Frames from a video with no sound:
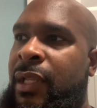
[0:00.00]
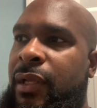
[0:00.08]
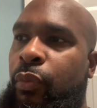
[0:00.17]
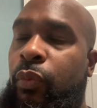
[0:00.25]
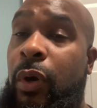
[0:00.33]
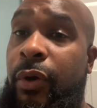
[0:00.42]

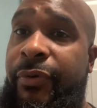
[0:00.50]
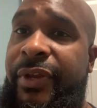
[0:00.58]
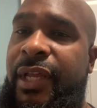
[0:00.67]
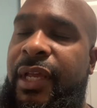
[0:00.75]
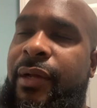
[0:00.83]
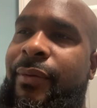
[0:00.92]

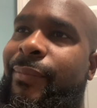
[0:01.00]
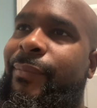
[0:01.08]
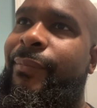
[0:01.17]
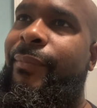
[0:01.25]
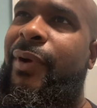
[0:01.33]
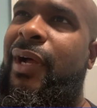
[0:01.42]
worrying,
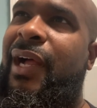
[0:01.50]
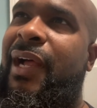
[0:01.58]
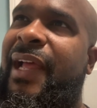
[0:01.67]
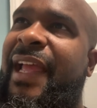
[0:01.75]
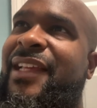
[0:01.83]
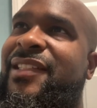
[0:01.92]

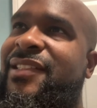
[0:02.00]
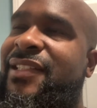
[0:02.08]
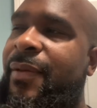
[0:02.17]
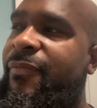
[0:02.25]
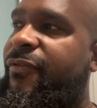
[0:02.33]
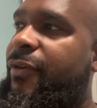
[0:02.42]

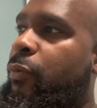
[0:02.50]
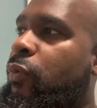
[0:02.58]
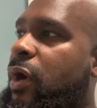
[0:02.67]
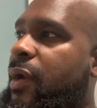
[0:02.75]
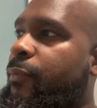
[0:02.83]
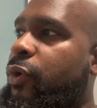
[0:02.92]
except for
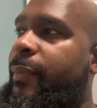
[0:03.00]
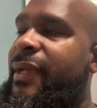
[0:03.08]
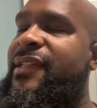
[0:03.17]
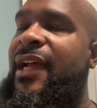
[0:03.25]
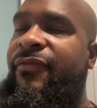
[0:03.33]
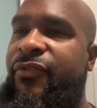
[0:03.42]
one
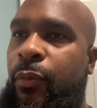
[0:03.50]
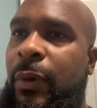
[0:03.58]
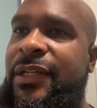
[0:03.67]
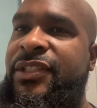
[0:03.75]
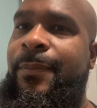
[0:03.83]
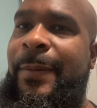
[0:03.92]
moment. I have to
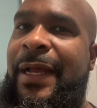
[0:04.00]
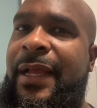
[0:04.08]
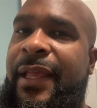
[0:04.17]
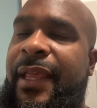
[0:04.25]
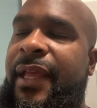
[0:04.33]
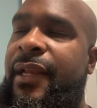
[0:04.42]
watch it back
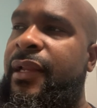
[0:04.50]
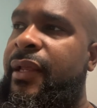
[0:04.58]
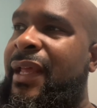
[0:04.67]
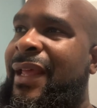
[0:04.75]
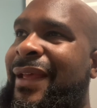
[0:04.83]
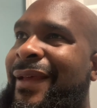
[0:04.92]
again.
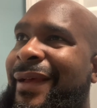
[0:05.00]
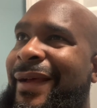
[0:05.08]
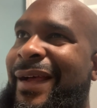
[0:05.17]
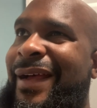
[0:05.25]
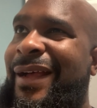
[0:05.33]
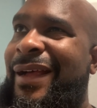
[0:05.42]

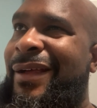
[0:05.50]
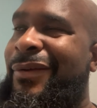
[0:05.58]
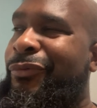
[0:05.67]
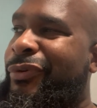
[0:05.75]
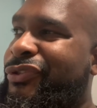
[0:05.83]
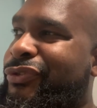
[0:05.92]

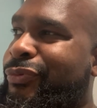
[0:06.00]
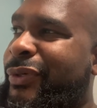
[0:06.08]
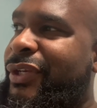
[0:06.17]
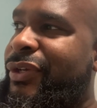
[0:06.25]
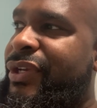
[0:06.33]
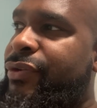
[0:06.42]
Was
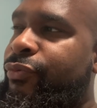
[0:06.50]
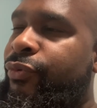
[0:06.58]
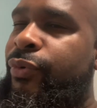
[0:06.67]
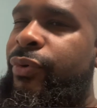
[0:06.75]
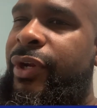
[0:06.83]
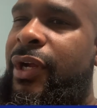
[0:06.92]
with
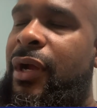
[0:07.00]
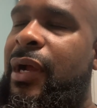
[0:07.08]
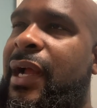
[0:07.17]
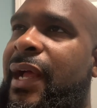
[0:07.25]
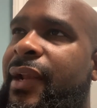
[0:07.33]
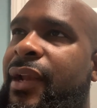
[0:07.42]
Rudiger
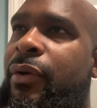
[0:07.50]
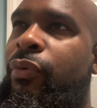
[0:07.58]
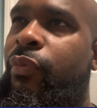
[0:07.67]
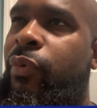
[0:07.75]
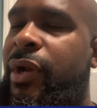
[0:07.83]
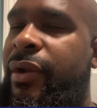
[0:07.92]
and
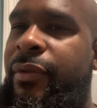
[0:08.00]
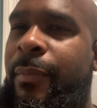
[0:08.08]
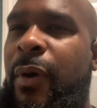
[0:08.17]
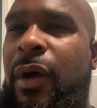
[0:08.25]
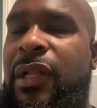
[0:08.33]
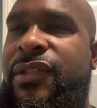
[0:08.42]
one of the
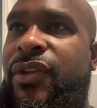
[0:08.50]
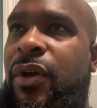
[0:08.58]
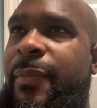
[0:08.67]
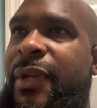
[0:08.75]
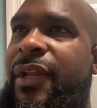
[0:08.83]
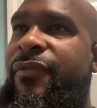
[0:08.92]
balls
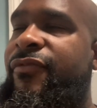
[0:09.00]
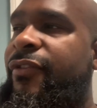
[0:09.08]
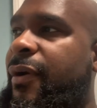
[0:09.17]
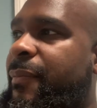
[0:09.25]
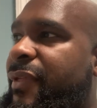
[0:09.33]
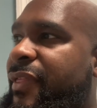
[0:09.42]
coming in
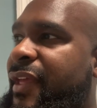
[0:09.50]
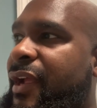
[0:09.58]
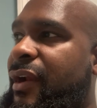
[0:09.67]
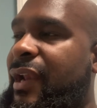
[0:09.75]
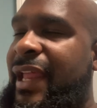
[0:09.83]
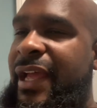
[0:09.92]
from
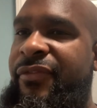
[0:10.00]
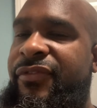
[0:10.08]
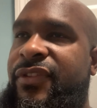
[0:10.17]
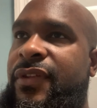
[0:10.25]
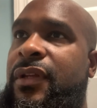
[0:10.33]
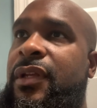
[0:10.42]
their
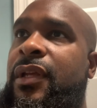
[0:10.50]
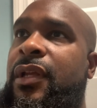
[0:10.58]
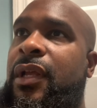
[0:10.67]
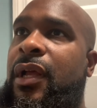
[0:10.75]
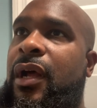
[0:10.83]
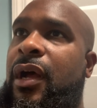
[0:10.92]
left,
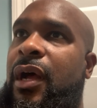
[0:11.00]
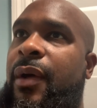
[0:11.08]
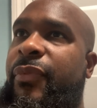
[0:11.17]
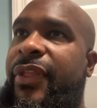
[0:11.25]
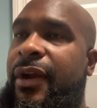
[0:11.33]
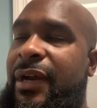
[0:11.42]

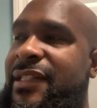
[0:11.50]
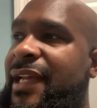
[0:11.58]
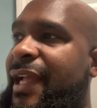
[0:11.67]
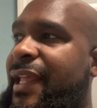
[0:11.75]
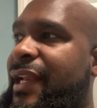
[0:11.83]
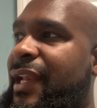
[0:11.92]
their
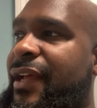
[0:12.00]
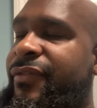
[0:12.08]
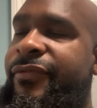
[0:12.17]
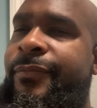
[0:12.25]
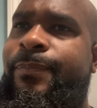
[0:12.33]
attacking left,